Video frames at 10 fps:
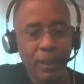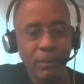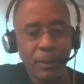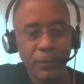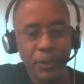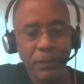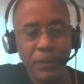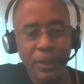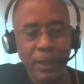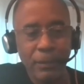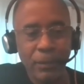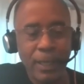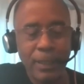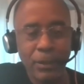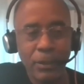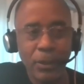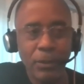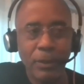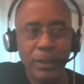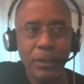it was something that I would like to
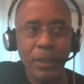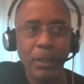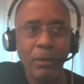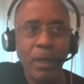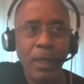do. And so,